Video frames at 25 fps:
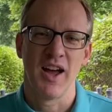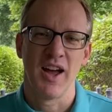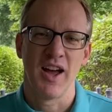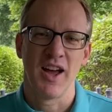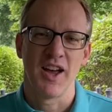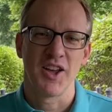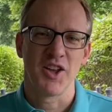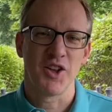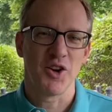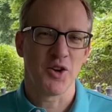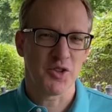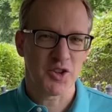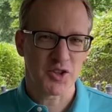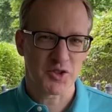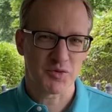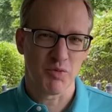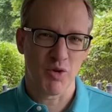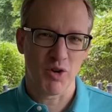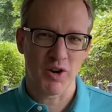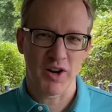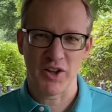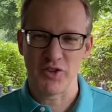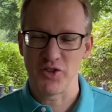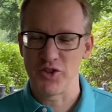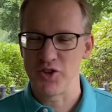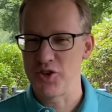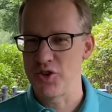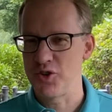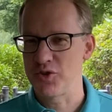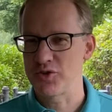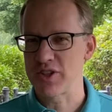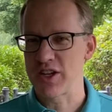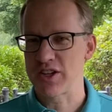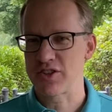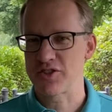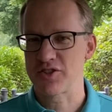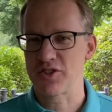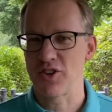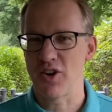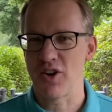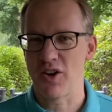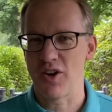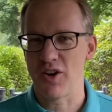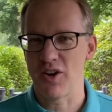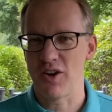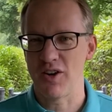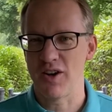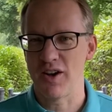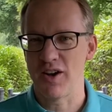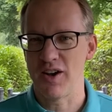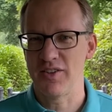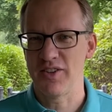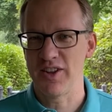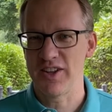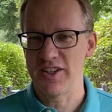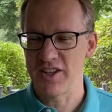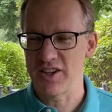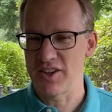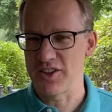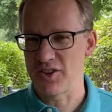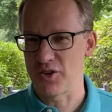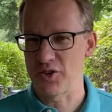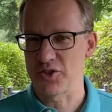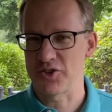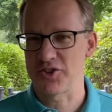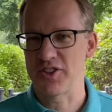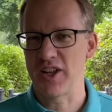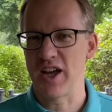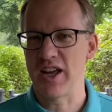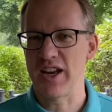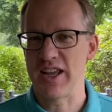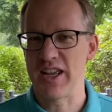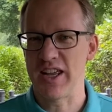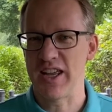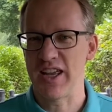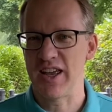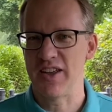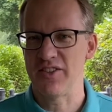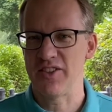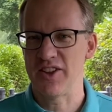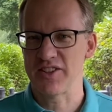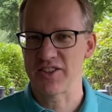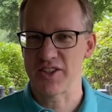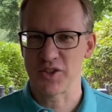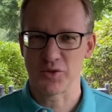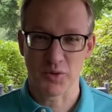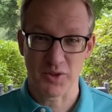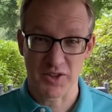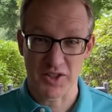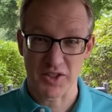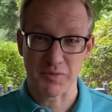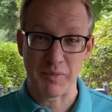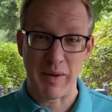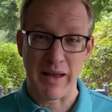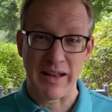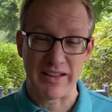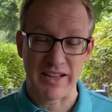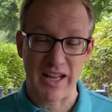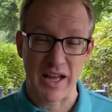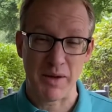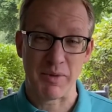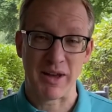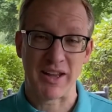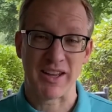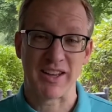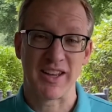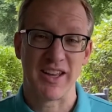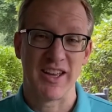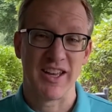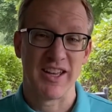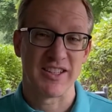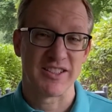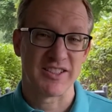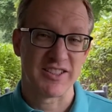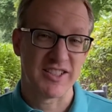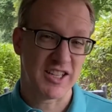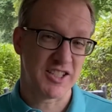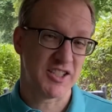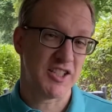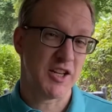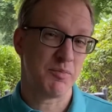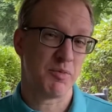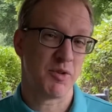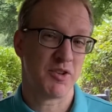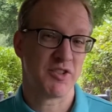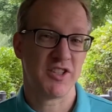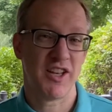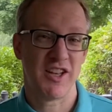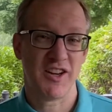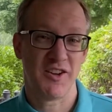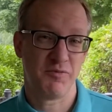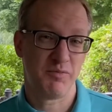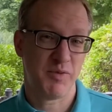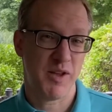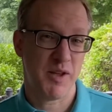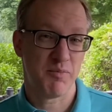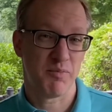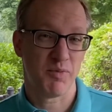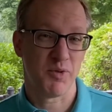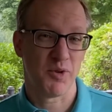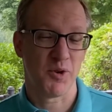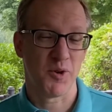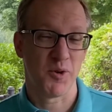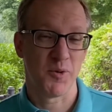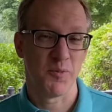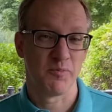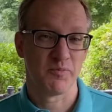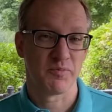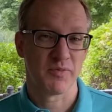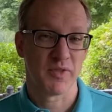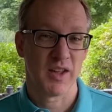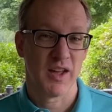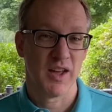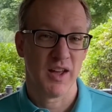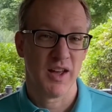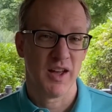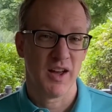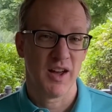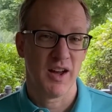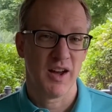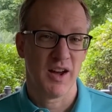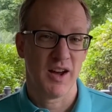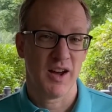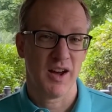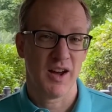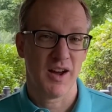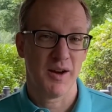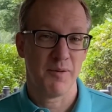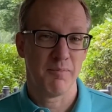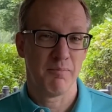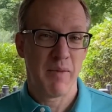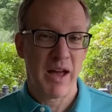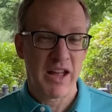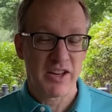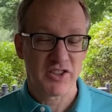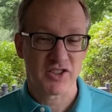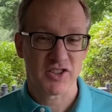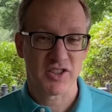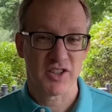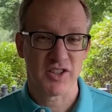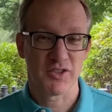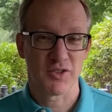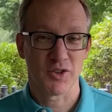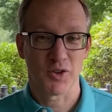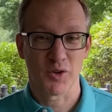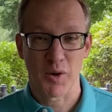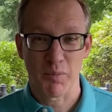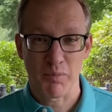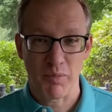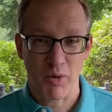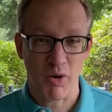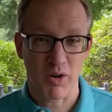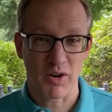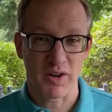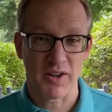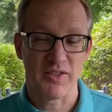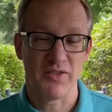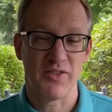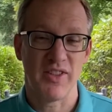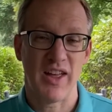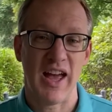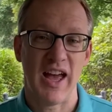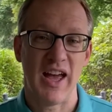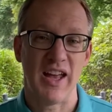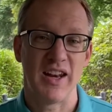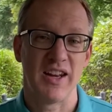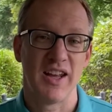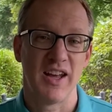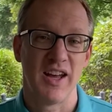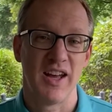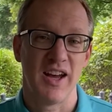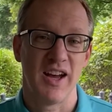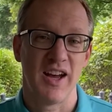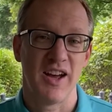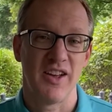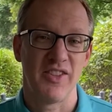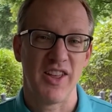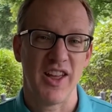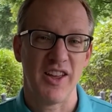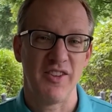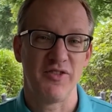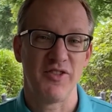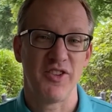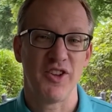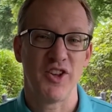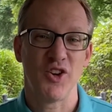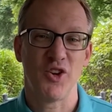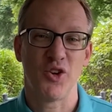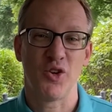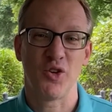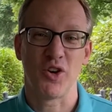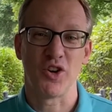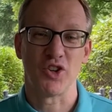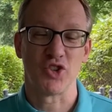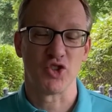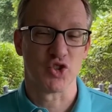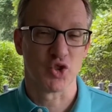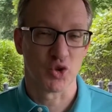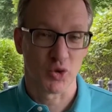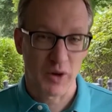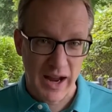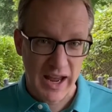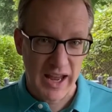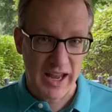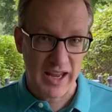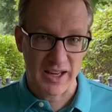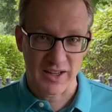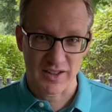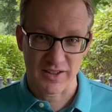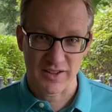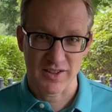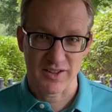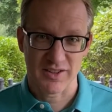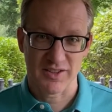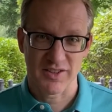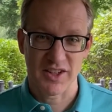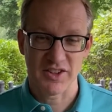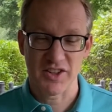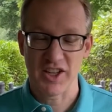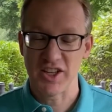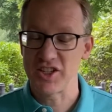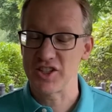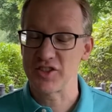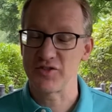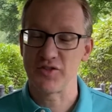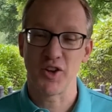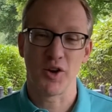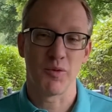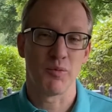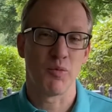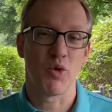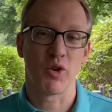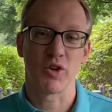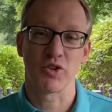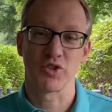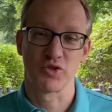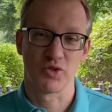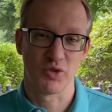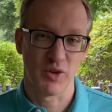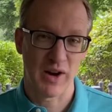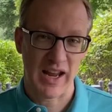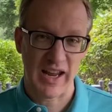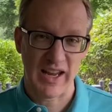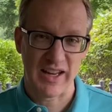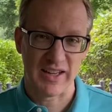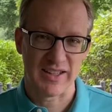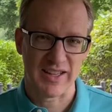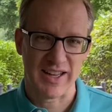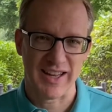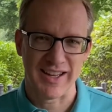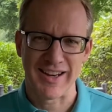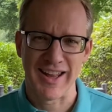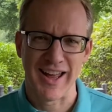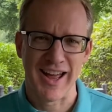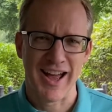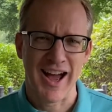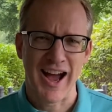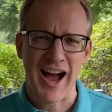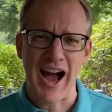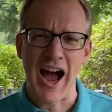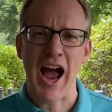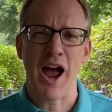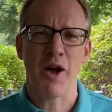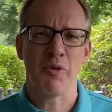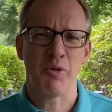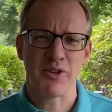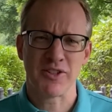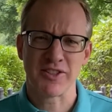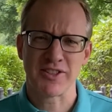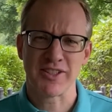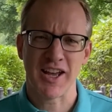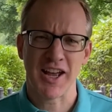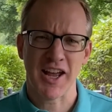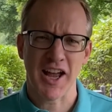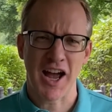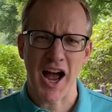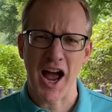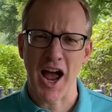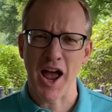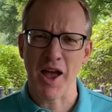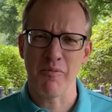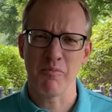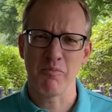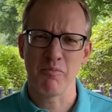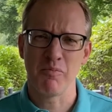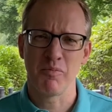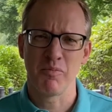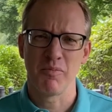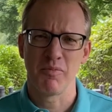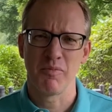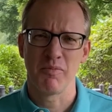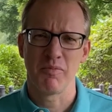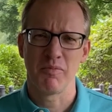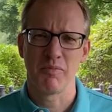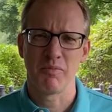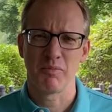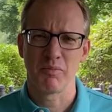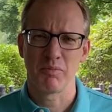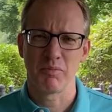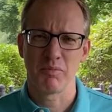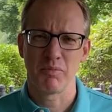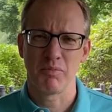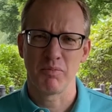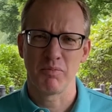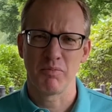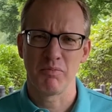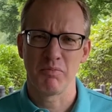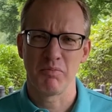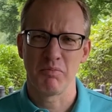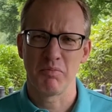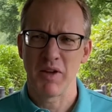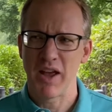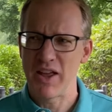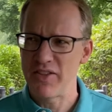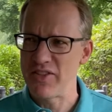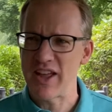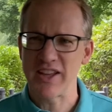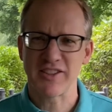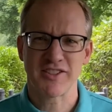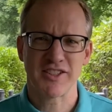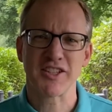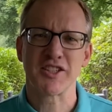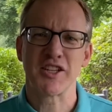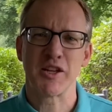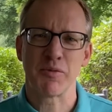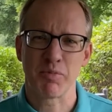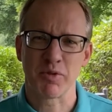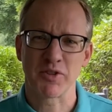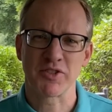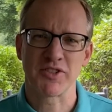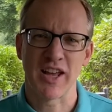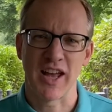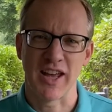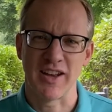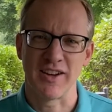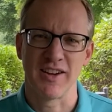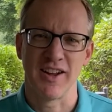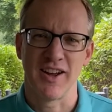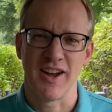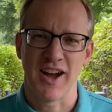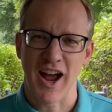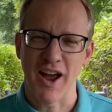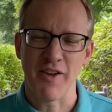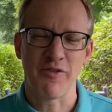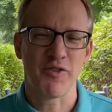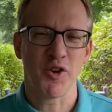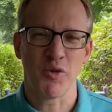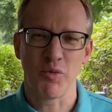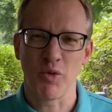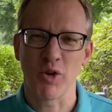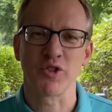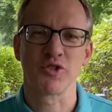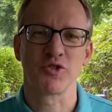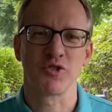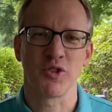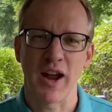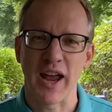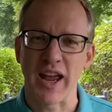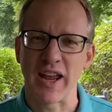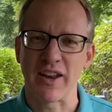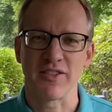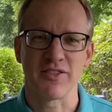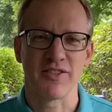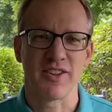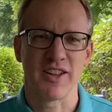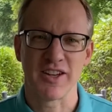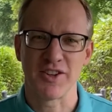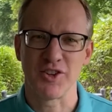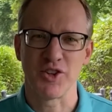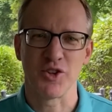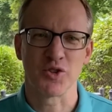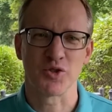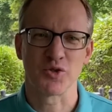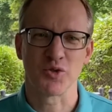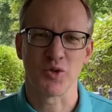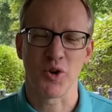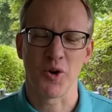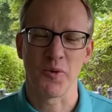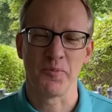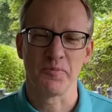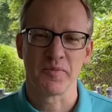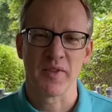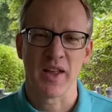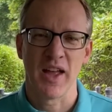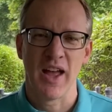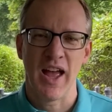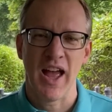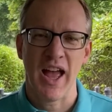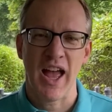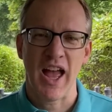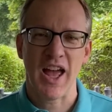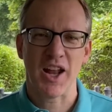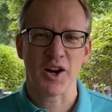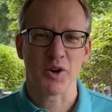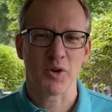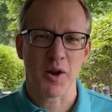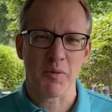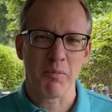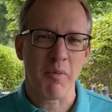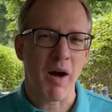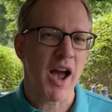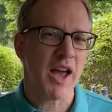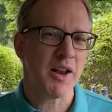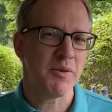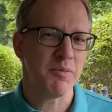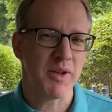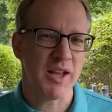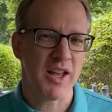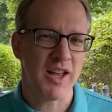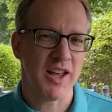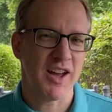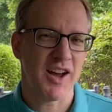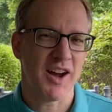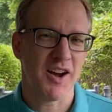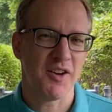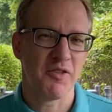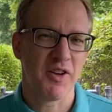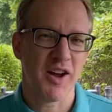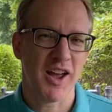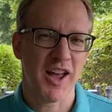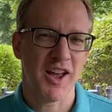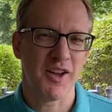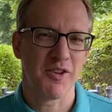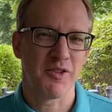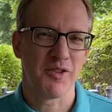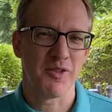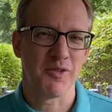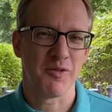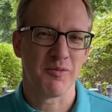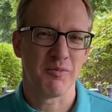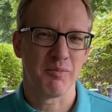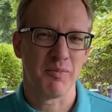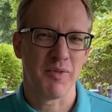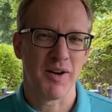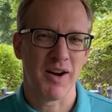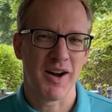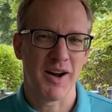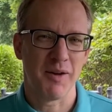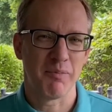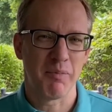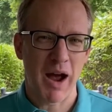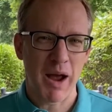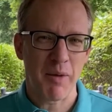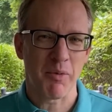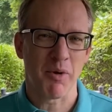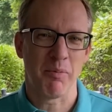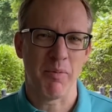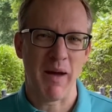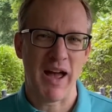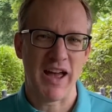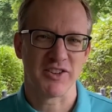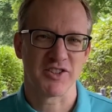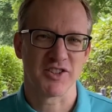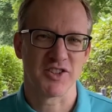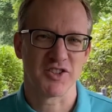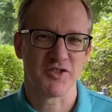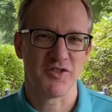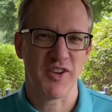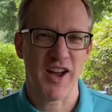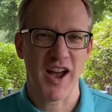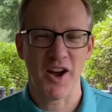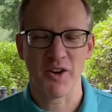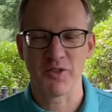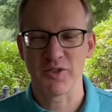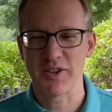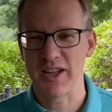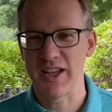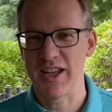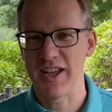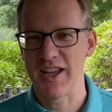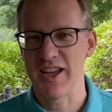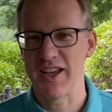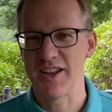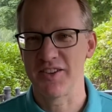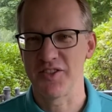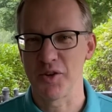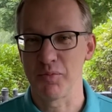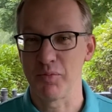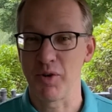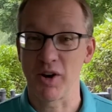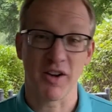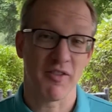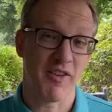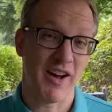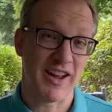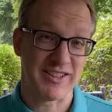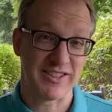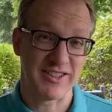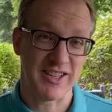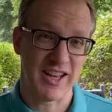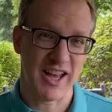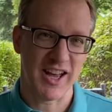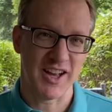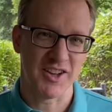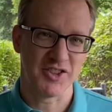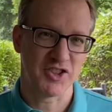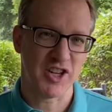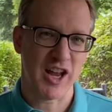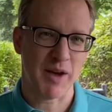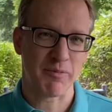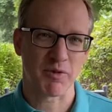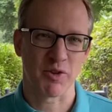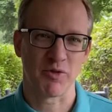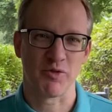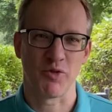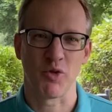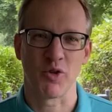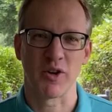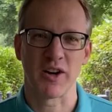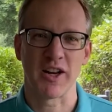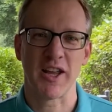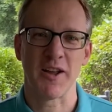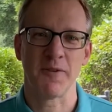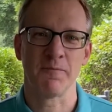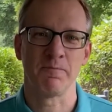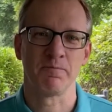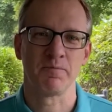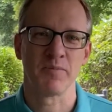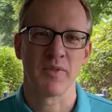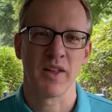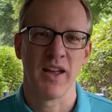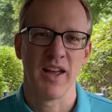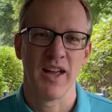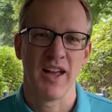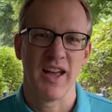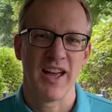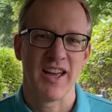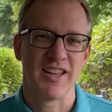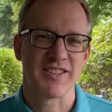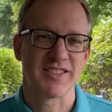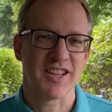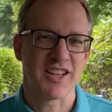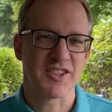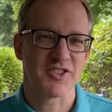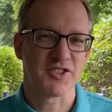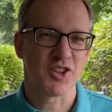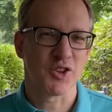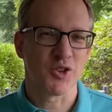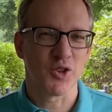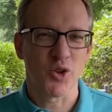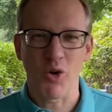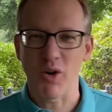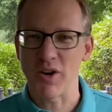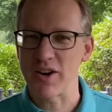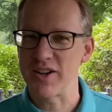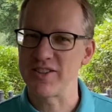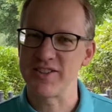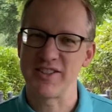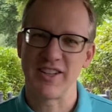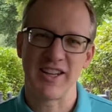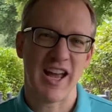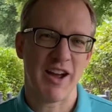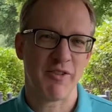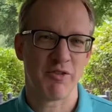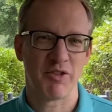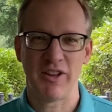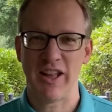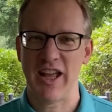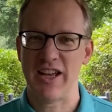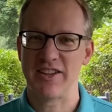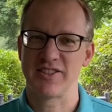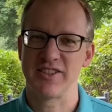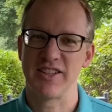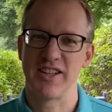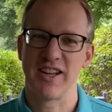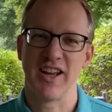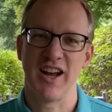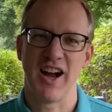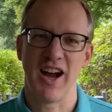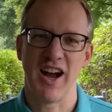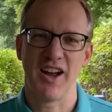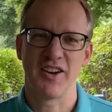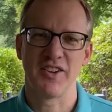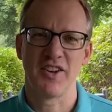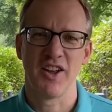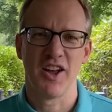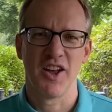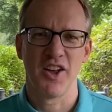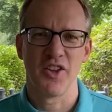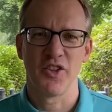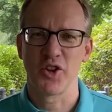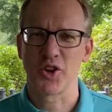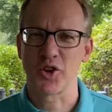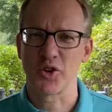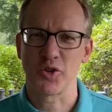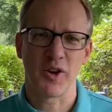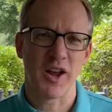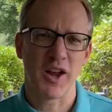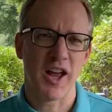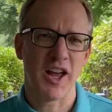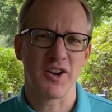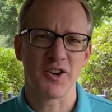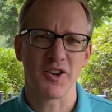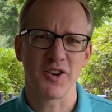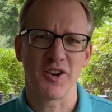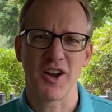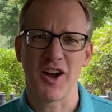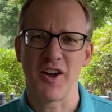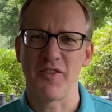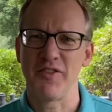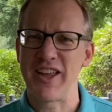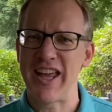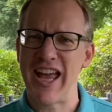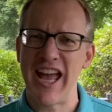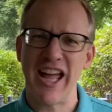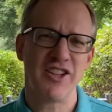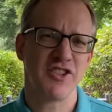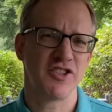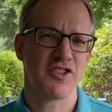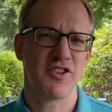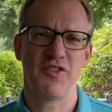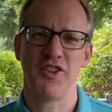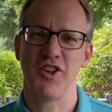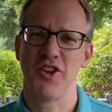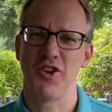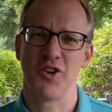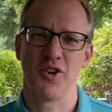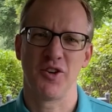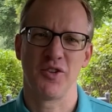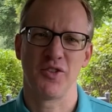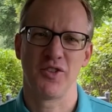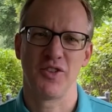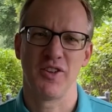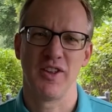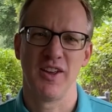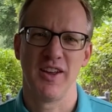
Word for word: You know, this morning on the news, I saw uh, they did a little study and they said with this pandemic, 60% of people uh, mentioned or reported that they feel drained, that they just feel more drained. And I would say I'm in that 60%. I feel more drained than usual. And it reminded me of a, a, Bible passage found in the book of Isaiah in chapter 40. It says, The Lord is the everlasting God, the creator of the ends of the earth,